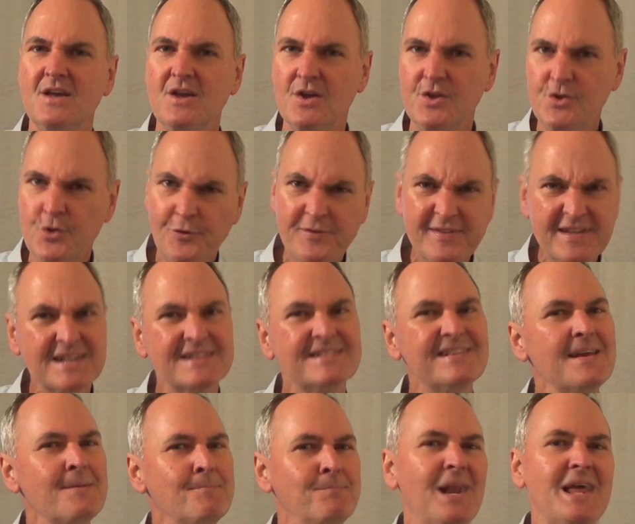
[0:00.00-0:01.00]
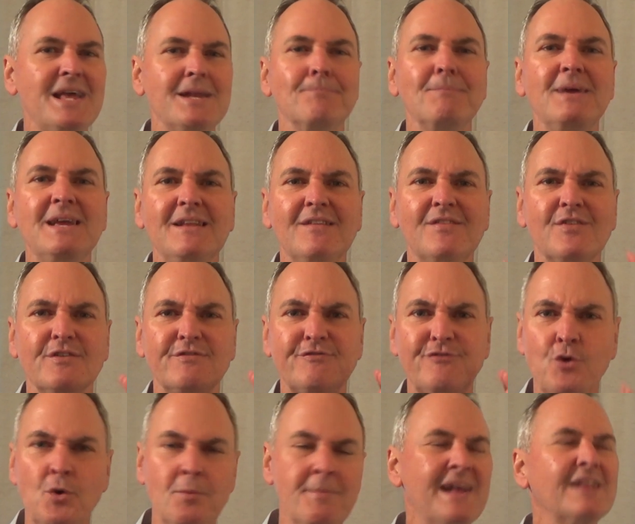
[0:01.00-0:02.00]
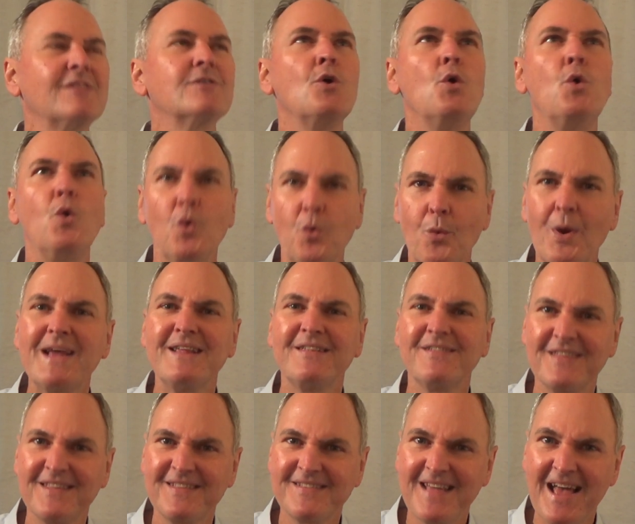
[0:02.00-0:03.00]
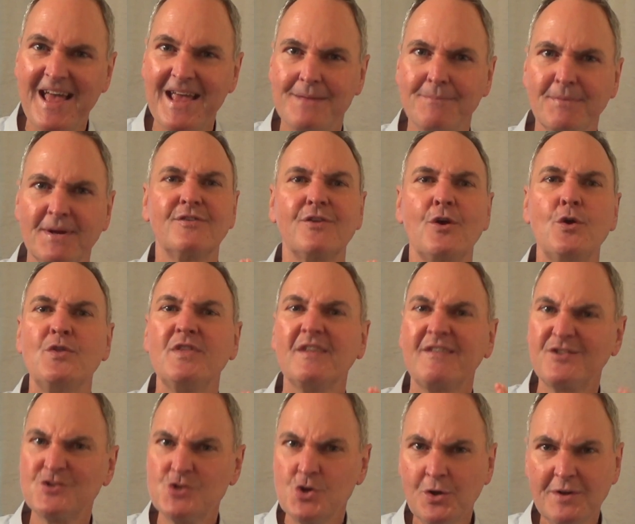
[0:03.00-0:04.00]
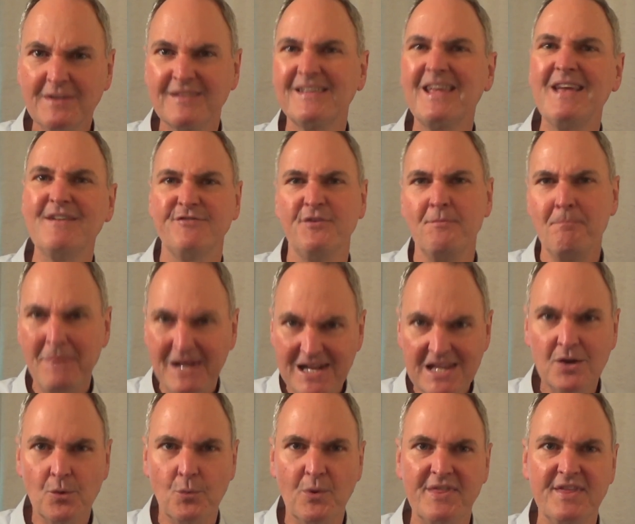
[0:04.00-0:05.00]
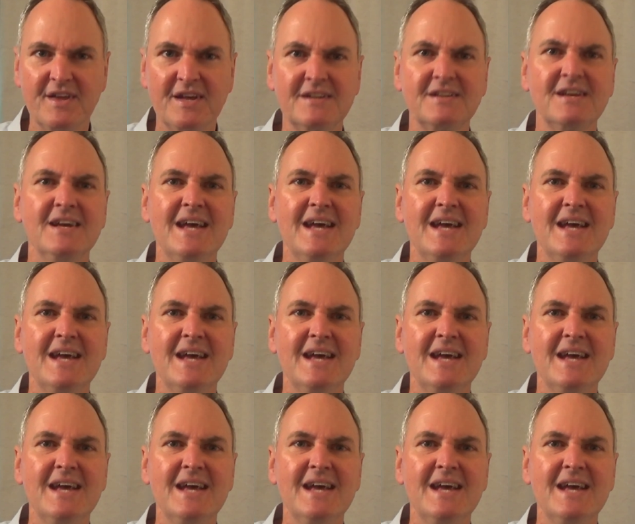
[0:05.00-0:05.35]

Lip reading: Using a template means the format's always the same, so the students get familiar with it